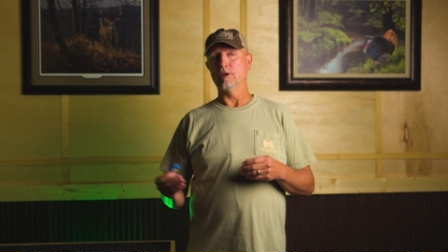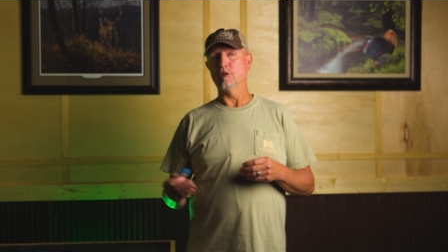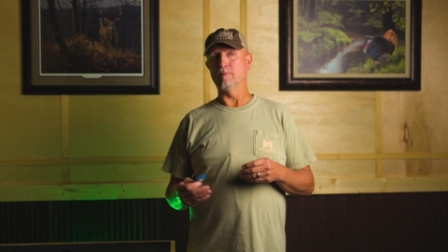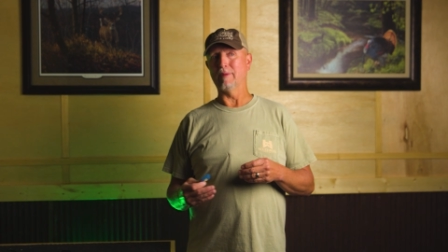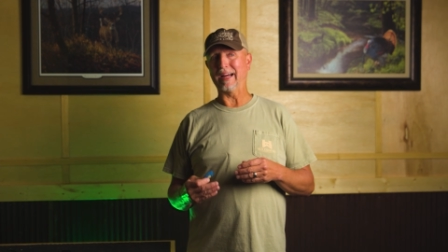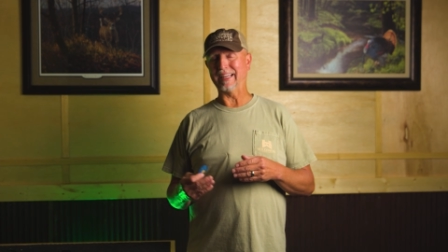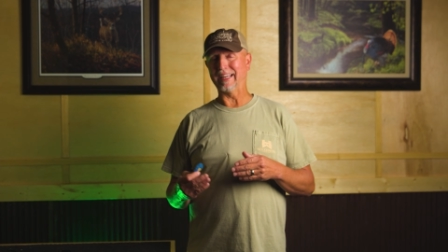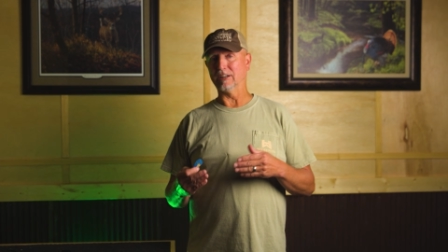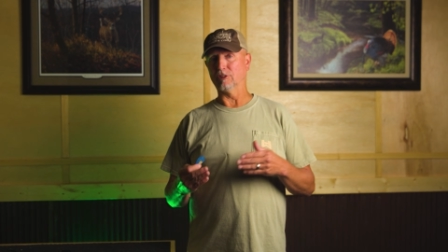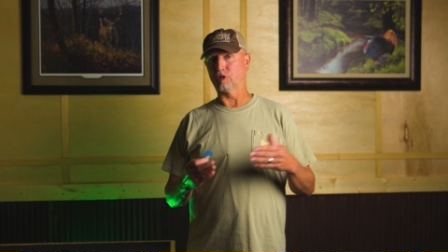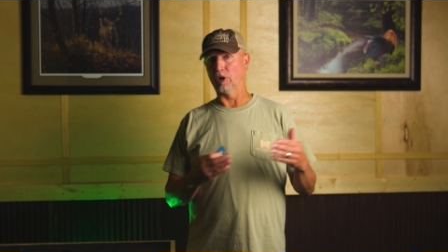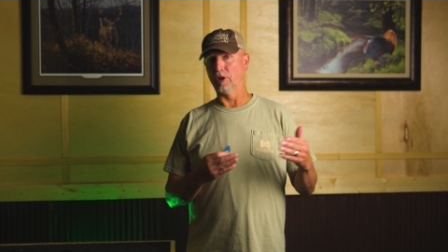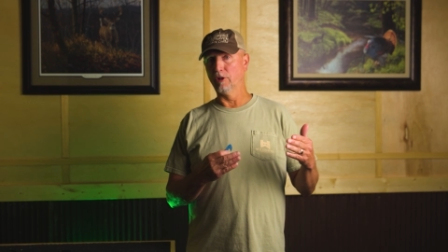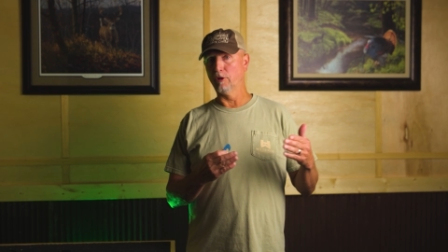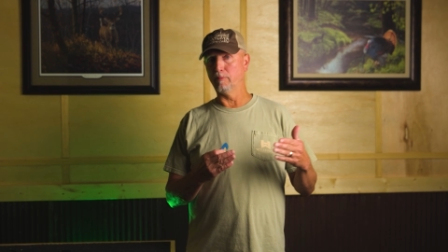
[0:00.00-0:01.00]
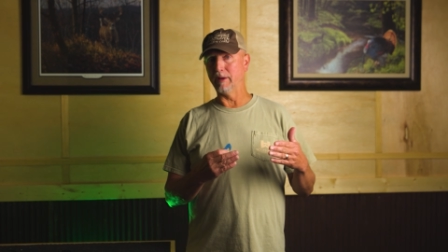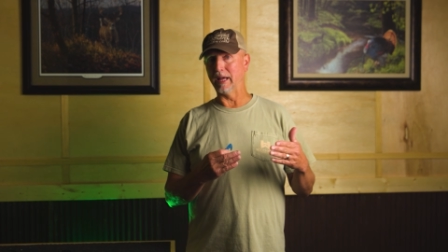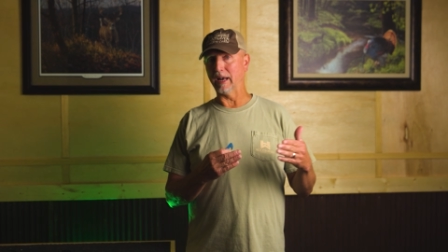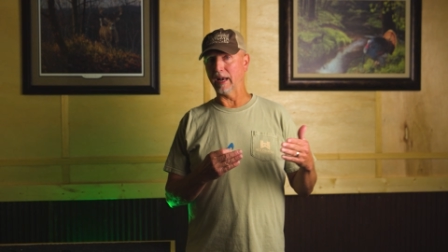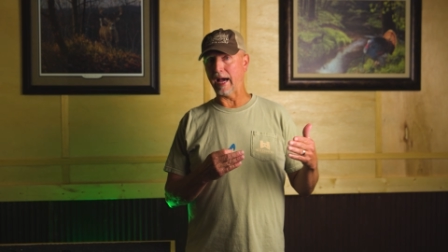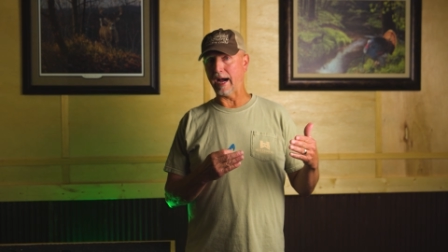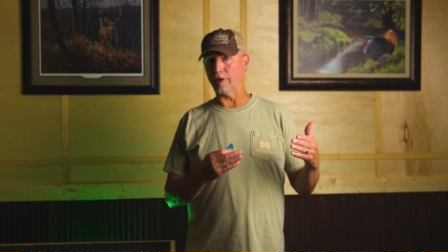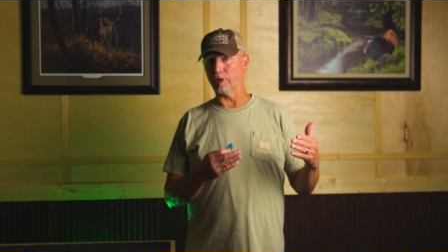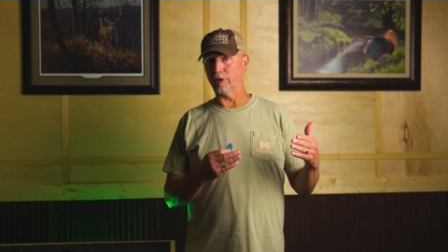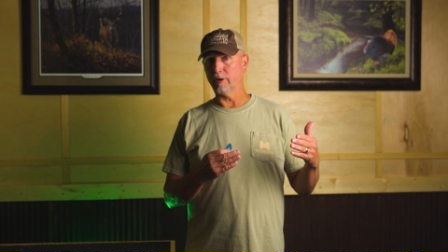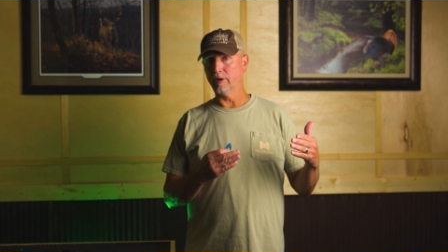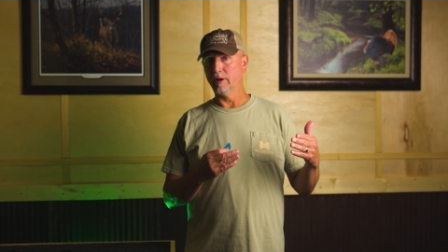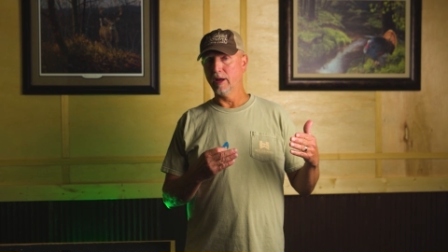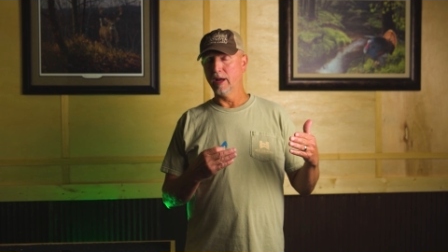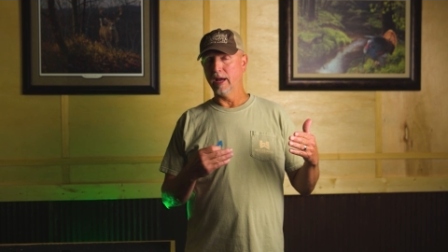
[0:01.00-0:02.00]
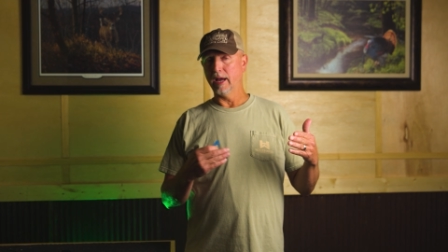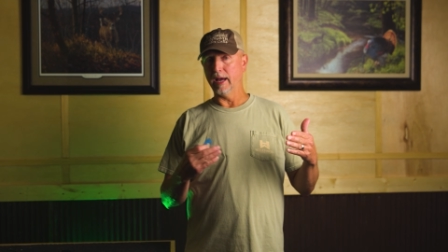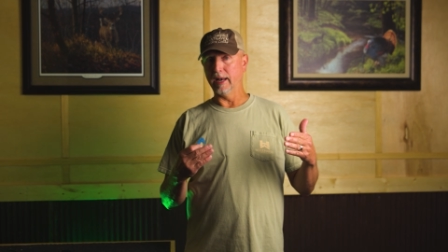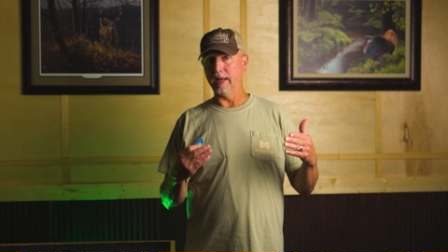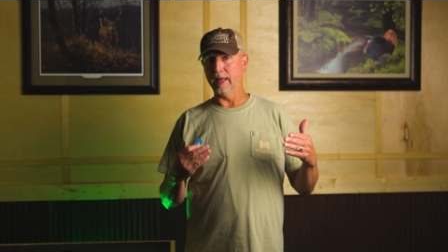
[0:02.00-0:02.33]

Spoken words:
you might get just a little bit louder, and